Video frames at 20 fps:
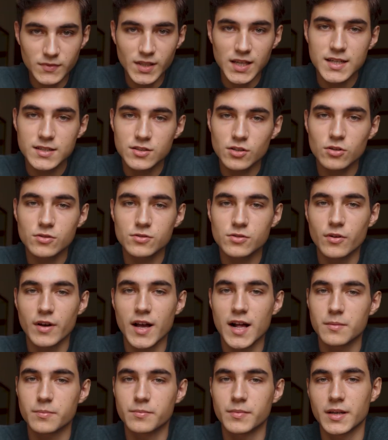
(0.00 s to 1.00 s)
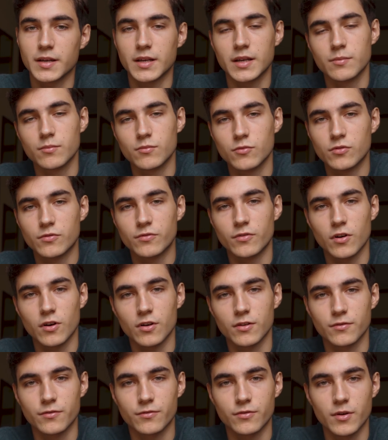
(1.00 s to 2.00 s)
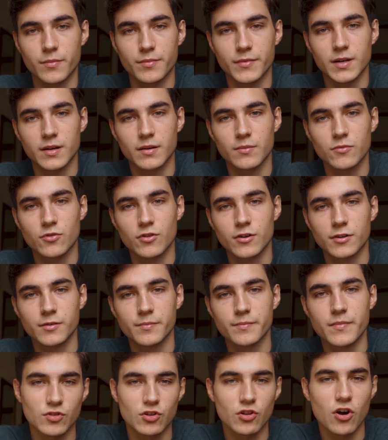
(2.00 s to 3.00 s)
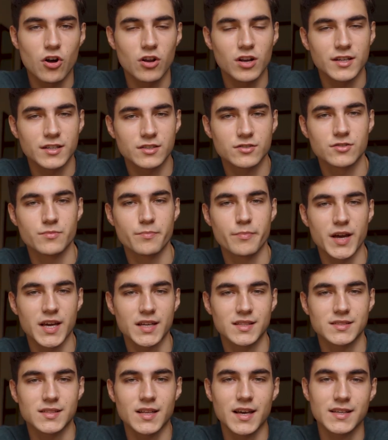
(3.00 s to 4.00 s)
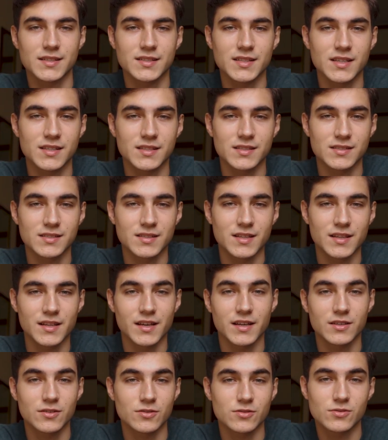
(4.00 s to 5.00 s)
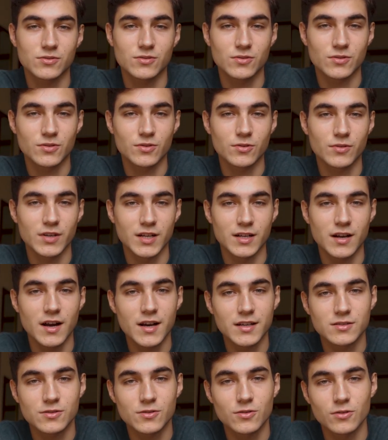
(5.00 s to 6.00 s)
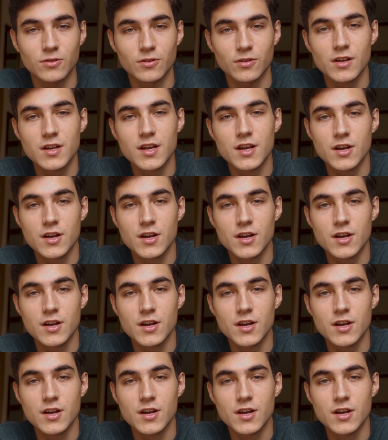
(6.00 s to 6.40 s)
It's also helped me move on from the more knowledge-based essays that I used to do in high school